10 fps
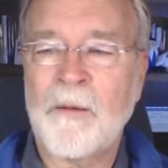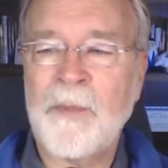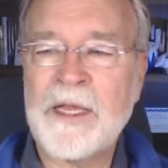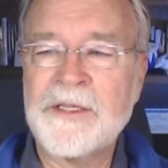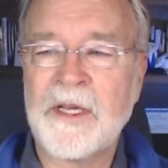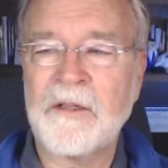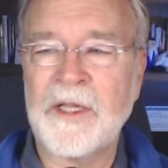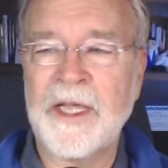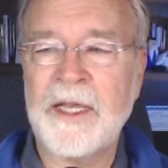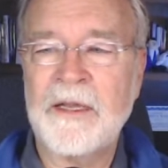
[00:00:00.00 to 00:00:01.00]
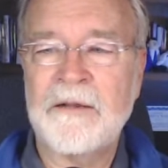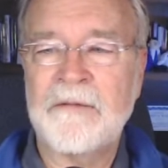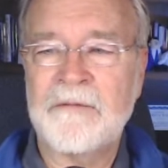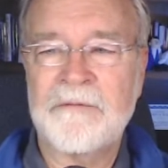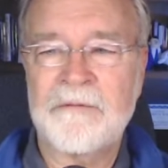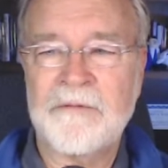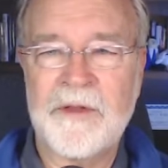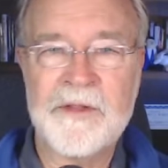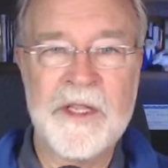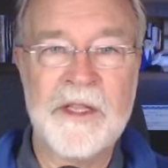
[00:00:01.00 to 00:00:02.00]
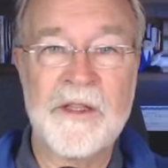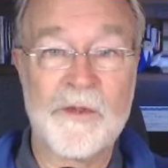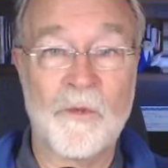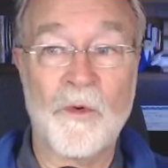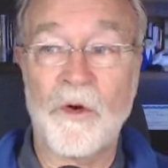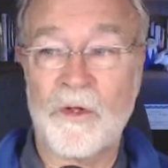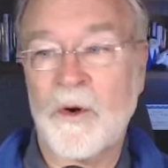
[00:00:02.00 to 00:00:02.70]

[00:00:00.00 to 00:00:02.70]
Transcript: basically is in this world,